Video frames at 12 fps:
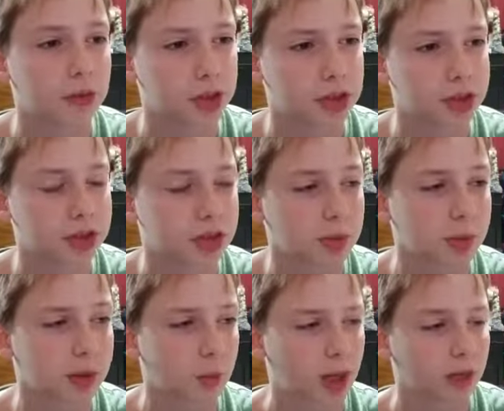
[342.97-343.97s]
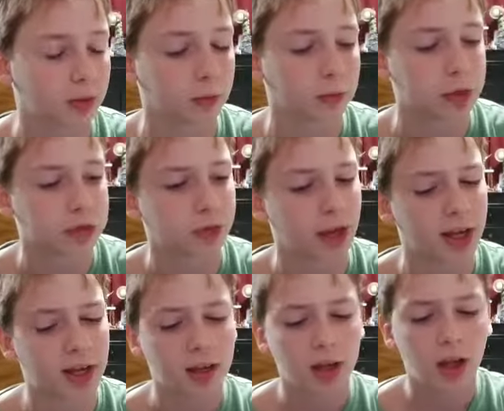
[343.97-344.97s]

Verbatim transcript: just some regular fist fight.